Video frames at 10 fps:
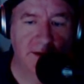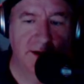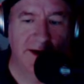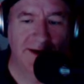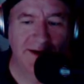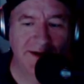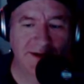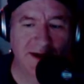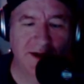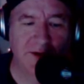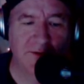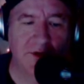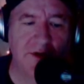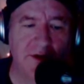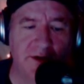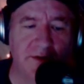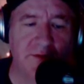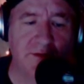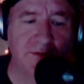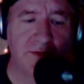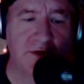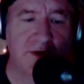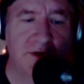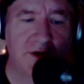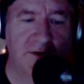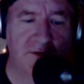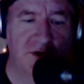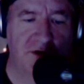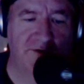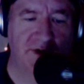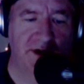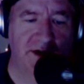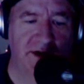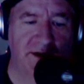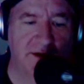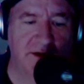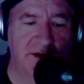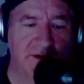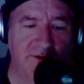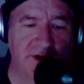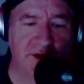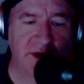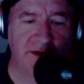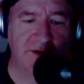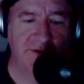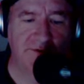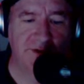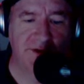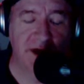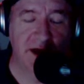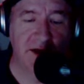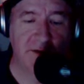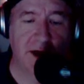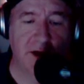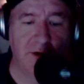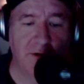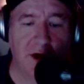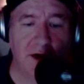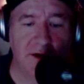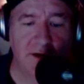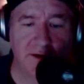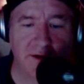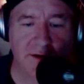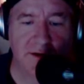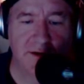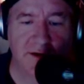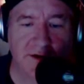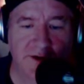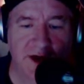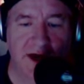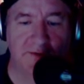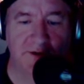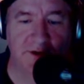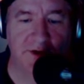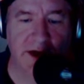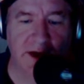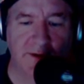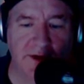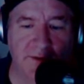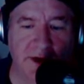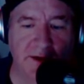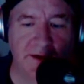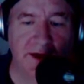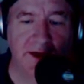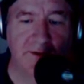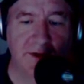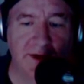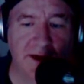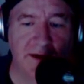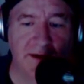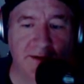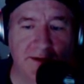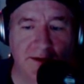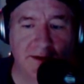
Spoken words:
I didn't exactly run into the room, more of like a very unsophisticated power walk. Chad was looking at me, smiling like, "What the hell?"